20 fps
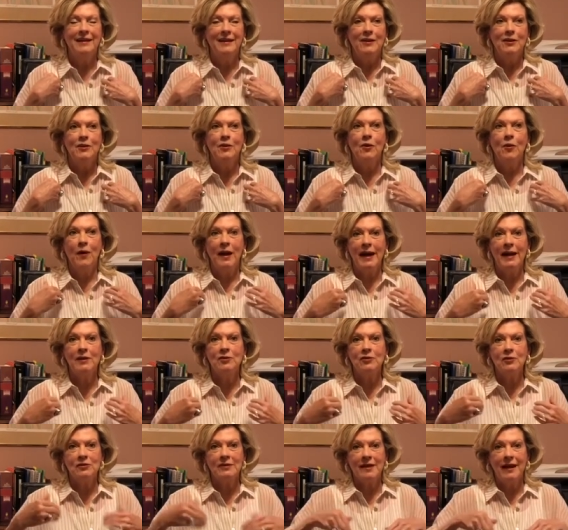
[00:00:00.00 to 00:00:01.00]
you know
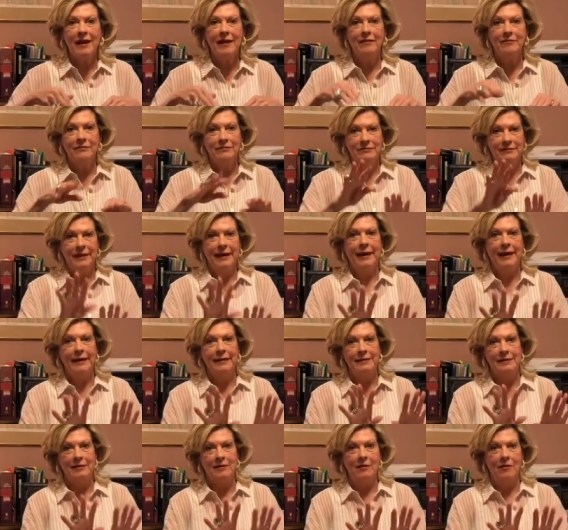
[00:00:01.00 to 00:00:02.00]
angels have
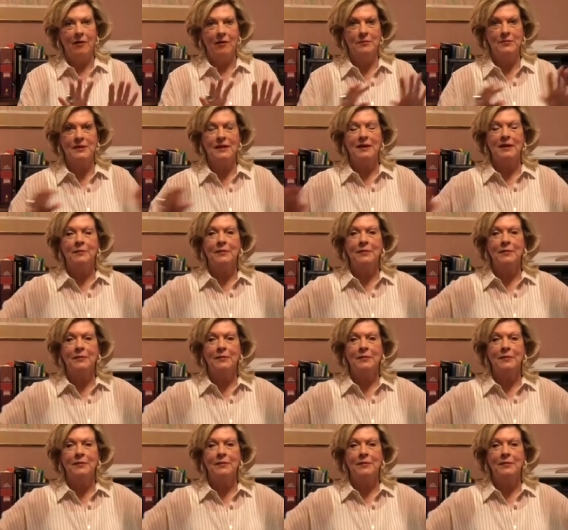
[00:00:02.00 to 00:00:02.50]
hands and arms